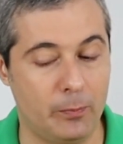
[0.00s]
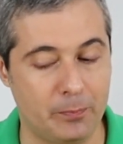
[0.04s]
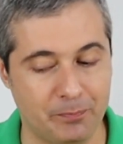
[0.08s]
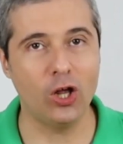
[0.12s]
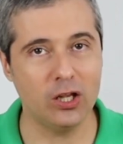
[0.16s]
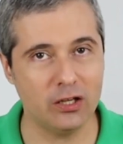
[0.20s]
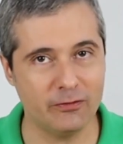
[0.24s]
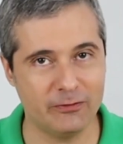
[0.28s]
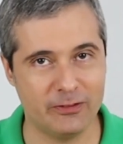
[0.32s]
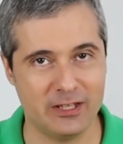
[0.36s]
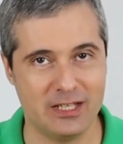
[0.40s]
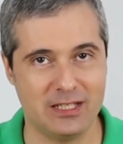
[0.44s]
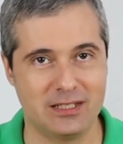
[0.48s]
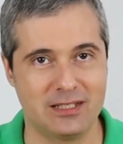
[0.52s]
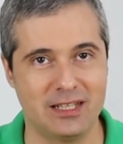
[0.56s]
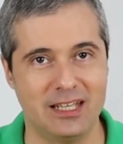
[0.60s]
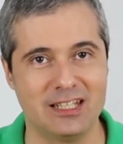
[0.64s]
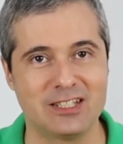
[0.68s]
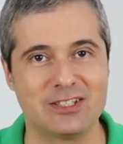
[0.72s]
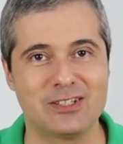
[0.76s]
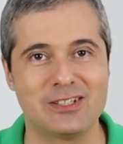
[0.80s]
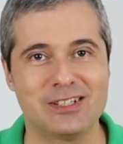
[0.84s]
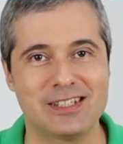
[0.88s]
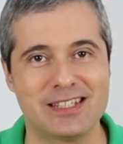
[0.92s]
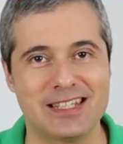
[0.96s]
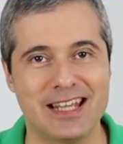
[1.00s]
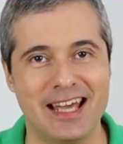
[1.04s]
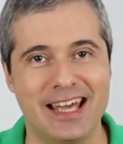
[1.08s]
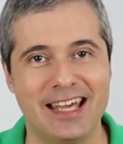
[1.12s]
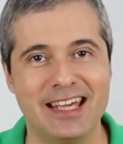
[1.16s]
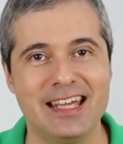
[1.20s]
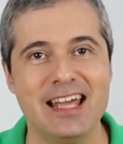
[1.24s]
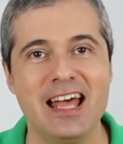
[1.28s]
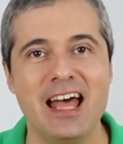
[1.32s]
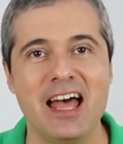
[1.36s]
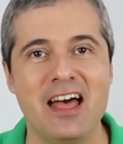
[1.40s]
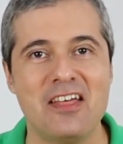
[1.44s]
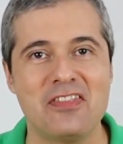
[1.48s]
All of this is to
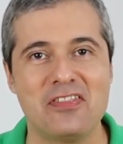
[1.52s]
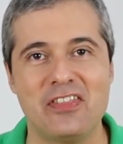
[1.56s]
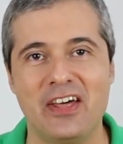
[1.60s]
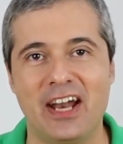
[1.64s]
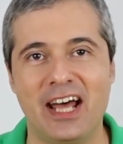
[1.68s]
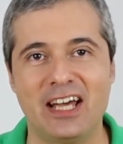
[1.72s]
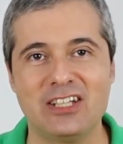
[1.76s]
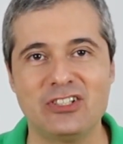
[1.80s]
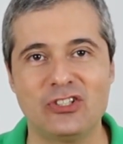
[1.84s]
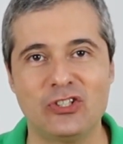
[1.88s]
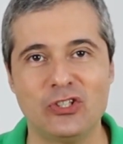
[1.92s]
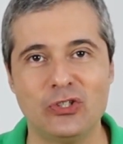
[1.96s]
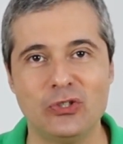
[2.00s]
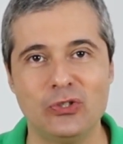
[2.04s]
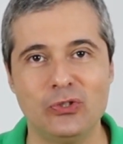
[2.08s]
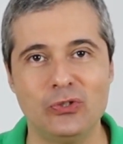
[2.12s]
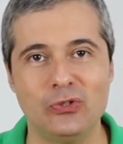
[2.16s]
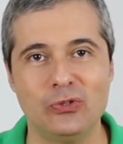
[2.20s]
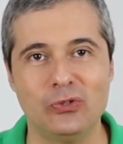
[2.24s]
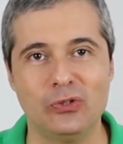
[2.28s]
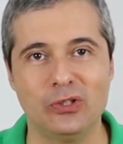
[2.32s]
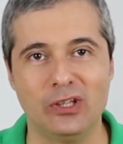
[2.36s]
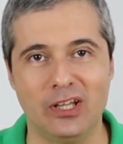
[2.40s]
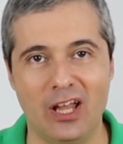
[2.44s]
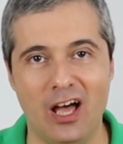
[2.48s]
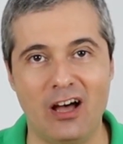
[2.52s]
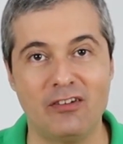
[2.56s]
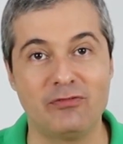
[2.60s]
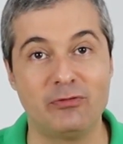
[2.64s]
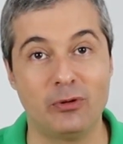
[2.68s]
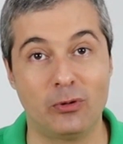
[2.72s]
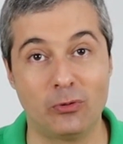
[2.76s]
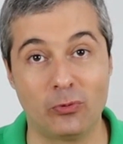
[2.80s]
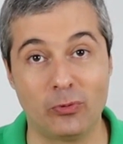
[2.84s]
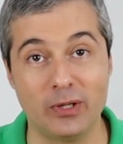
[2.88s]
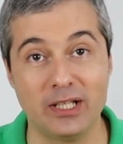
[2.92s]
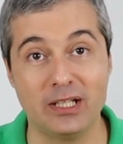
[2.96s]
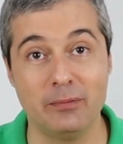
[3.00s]
say that I do love
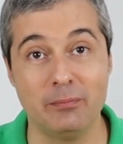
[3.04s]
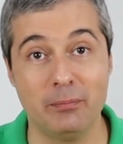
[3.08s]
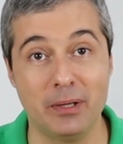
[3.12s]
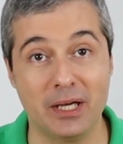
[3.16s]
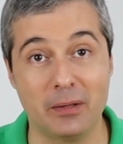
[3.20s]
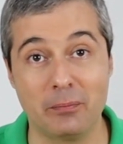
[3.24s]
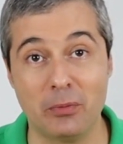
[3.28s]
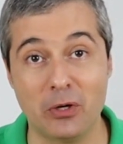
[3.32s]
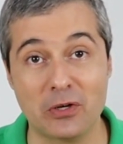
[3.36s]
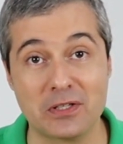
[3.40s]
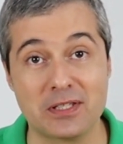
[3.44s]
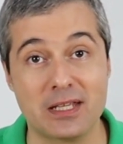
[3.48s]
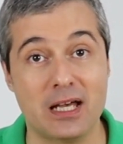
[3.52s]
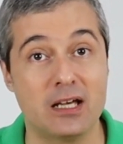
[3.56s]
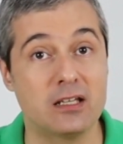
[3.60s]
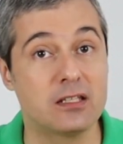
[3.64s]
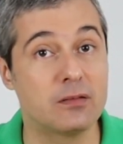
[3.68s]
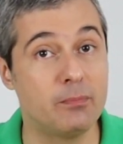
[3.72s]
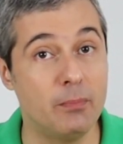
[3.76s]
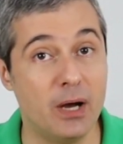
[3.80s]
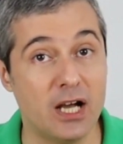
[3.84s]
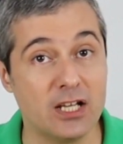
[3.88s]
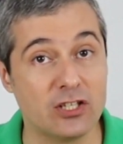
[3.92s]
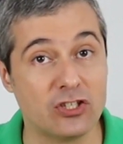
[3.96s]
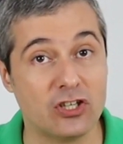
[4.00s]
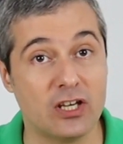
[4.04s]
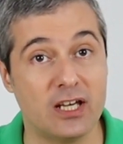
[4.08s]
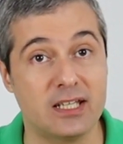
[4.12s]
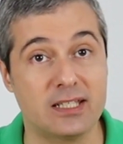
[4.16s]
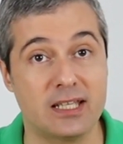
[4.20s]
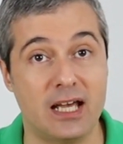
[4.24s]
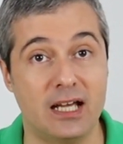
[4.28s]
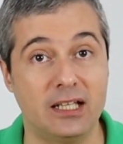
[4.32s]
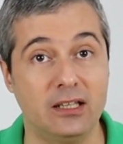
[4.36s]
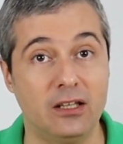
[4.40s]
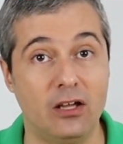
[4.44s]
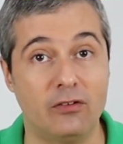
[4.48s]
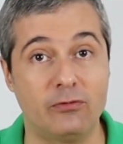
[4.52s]
reading big books as much as
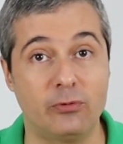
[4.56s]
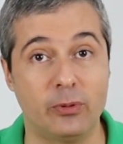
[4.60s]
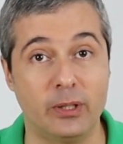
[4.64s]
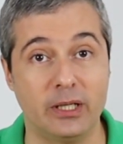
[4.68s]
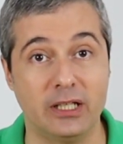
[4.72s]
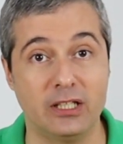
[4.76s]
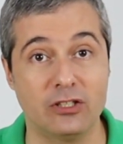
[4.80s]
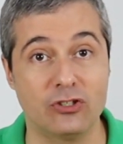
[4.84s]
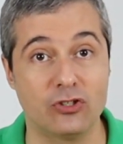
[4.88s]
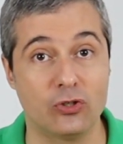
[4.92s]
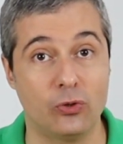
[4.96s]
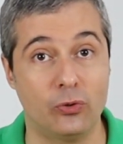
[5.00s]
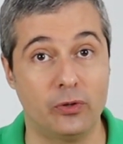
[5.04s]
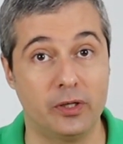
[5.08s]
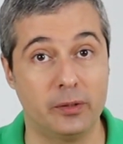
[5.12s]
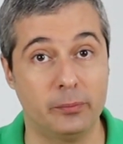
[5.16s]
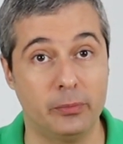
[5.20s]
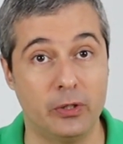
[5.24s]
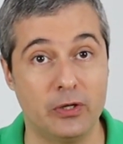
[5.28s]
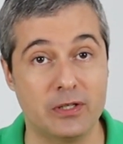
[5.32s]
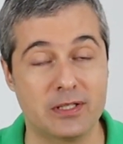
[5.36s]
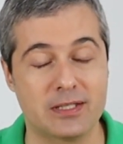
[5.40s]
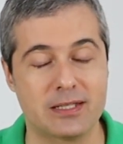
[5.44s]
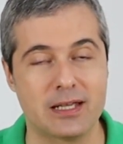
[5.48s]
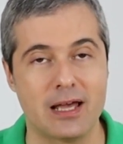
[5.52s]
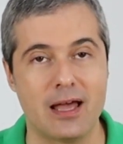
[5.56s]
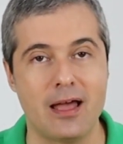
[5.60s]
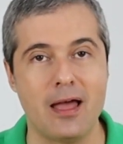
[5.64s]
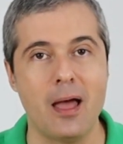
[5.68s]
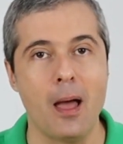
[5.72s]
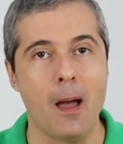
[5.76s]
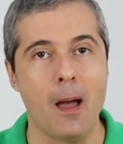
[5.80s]
I love reading shorter books.